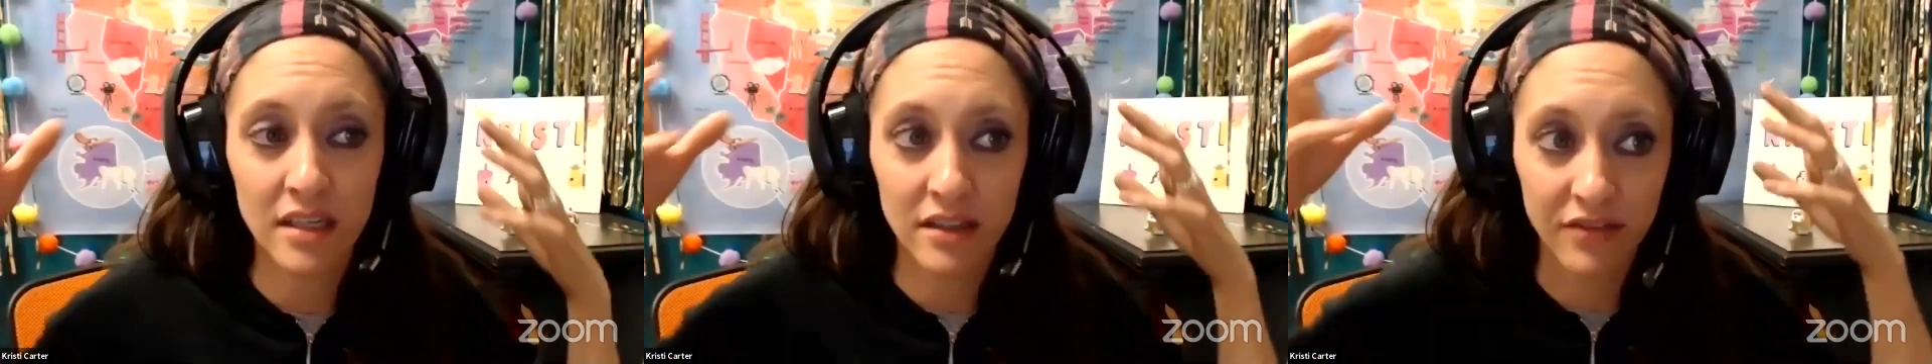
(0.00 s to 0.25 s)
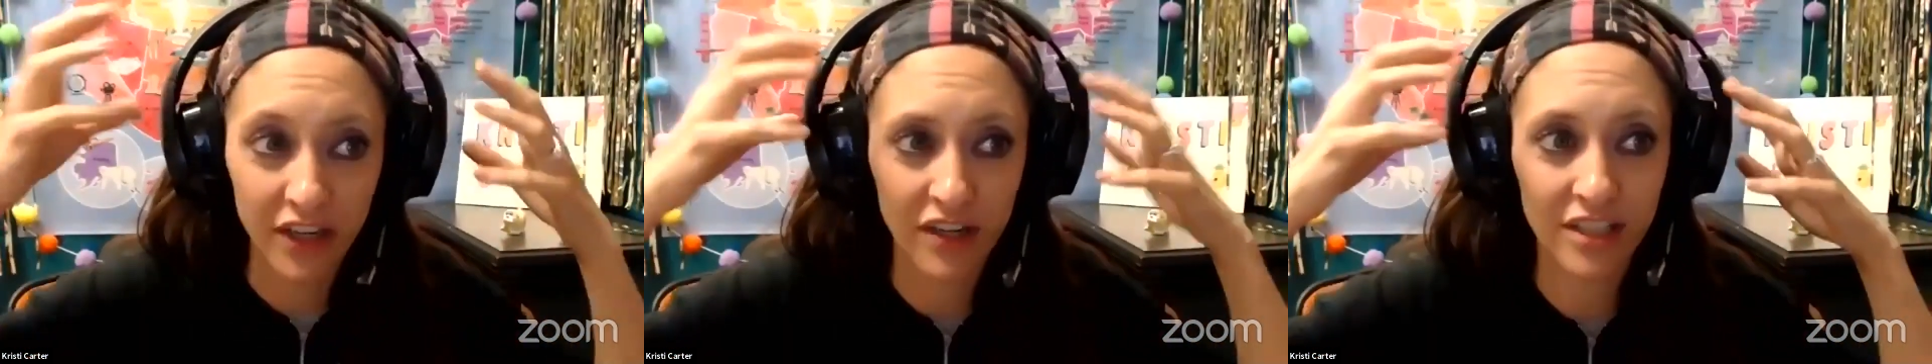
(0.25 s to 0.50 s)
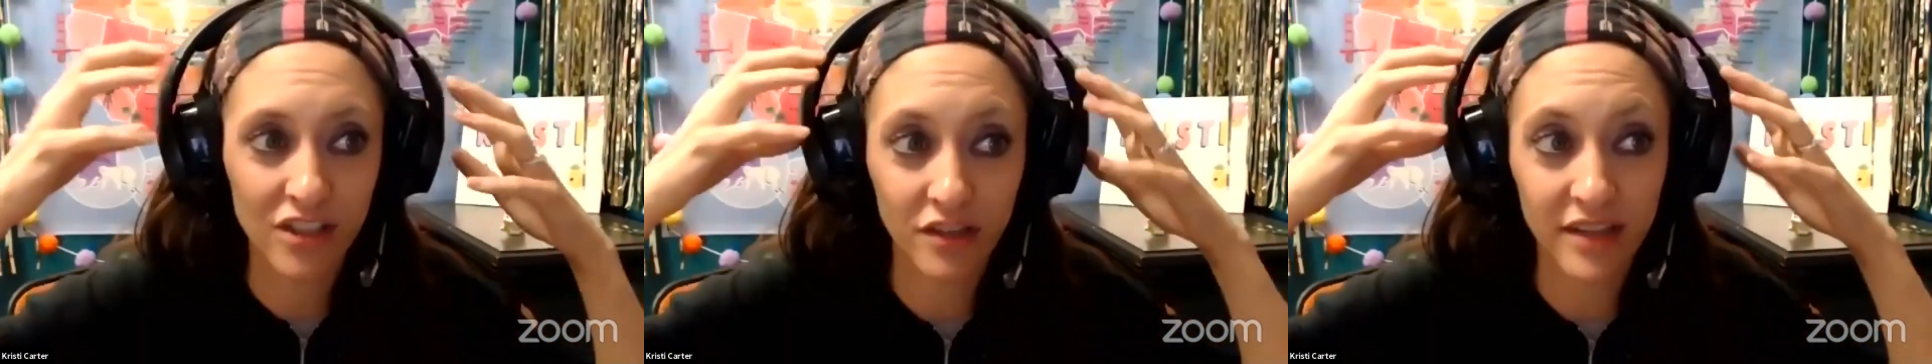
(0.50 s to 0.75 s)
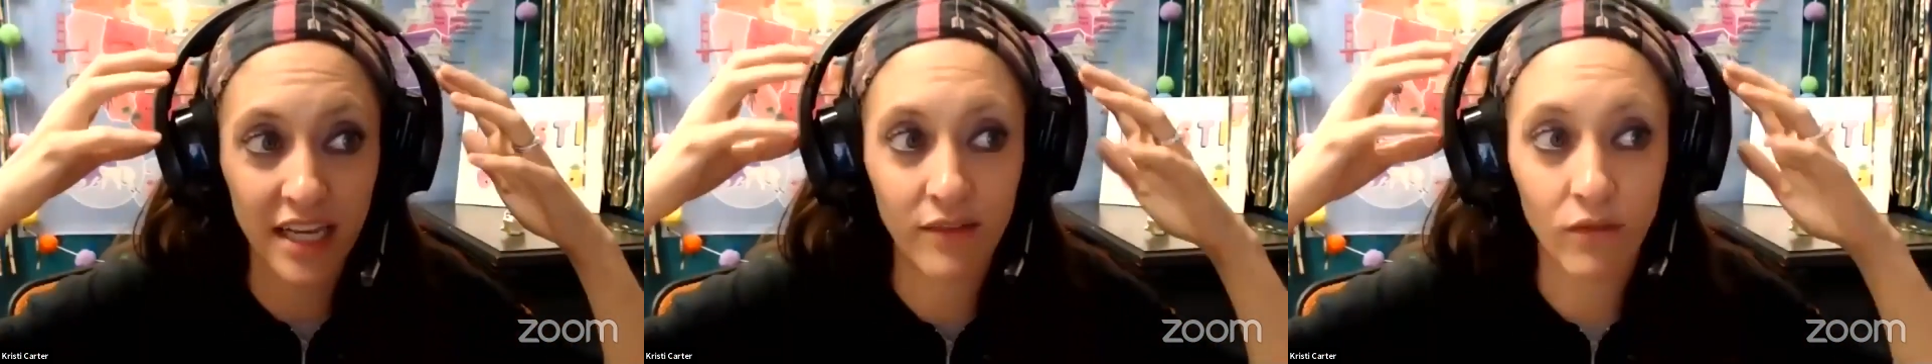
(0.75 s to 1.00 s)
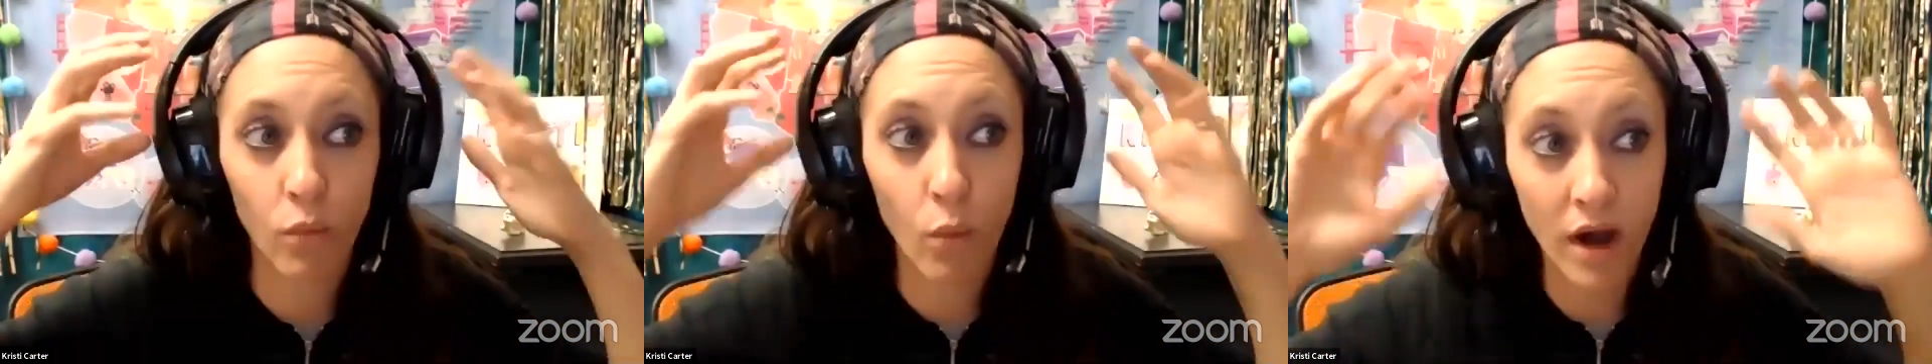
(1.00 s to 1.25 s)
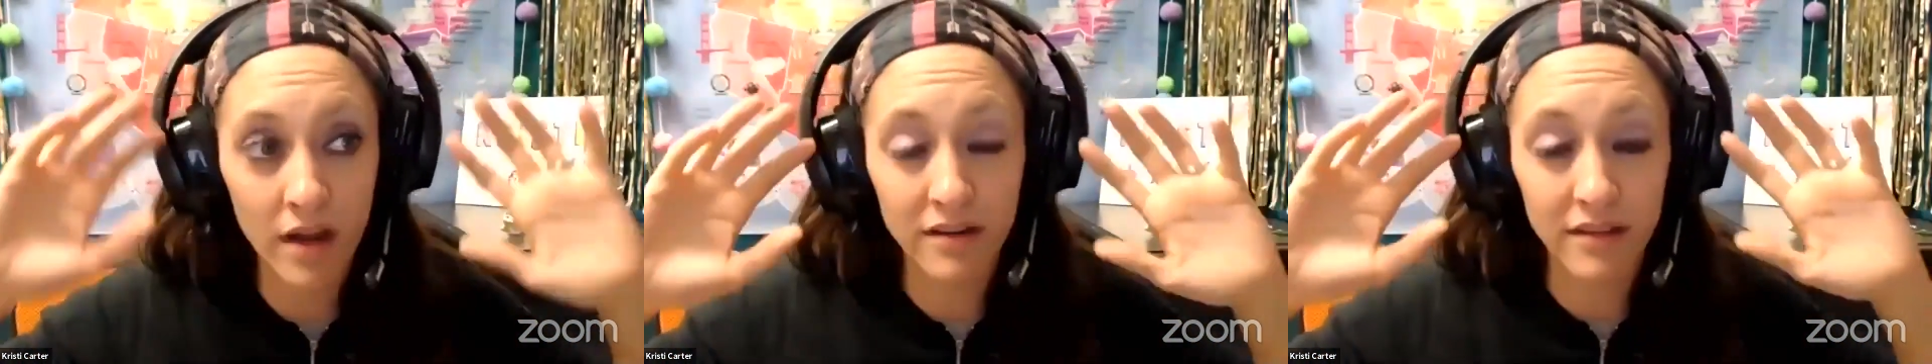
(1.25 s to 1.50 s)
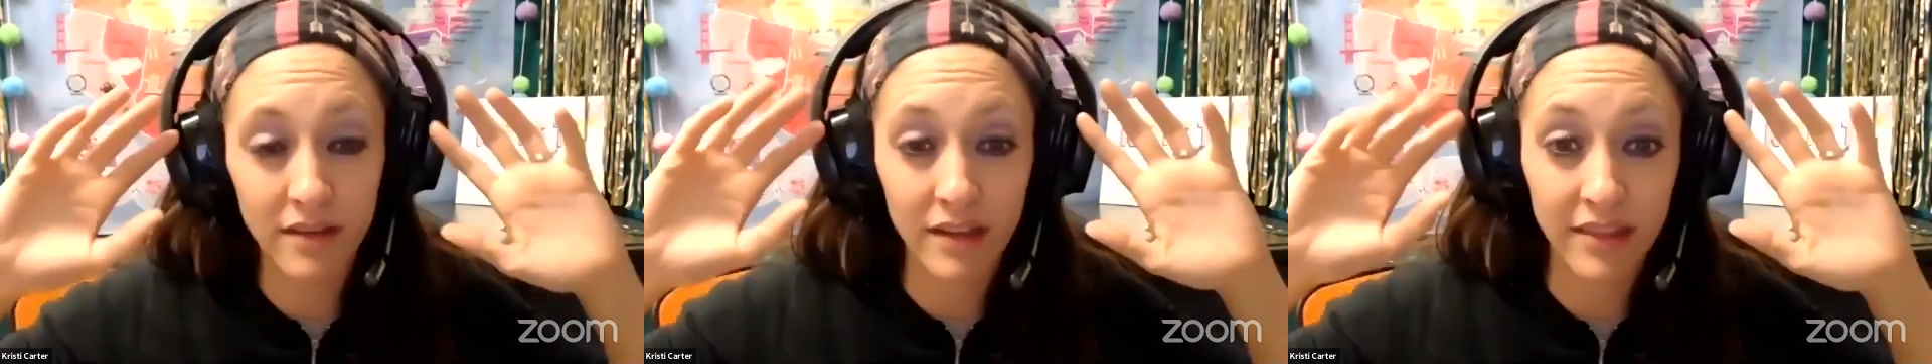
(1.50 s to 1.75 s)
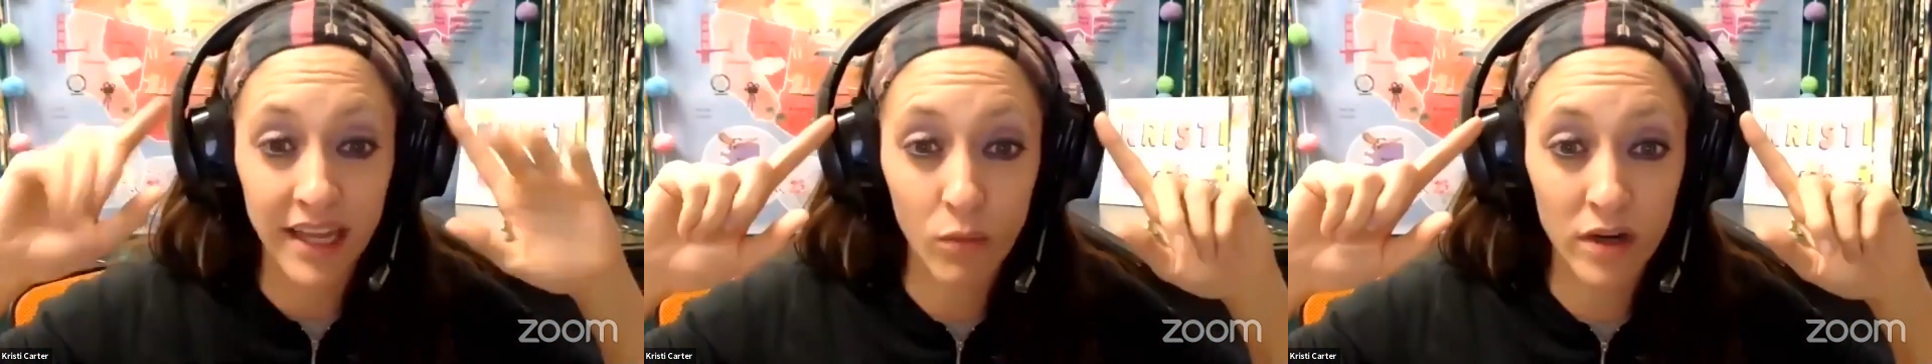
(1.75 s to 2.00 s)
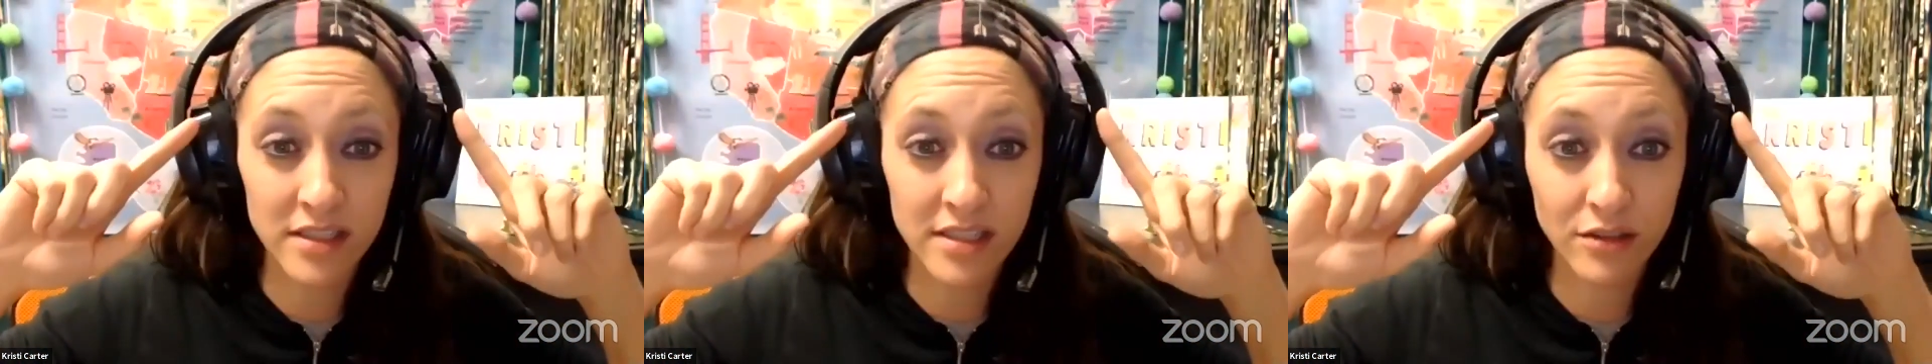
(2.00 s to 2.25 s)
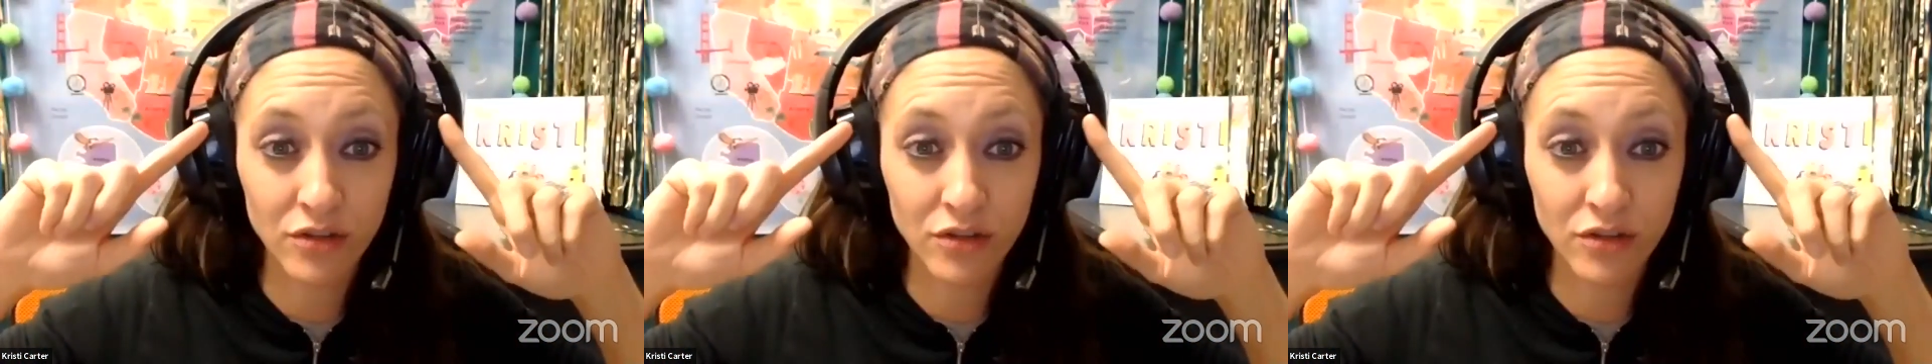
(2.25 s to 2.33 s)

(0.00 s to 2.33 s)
They're going to start thinking of what they want to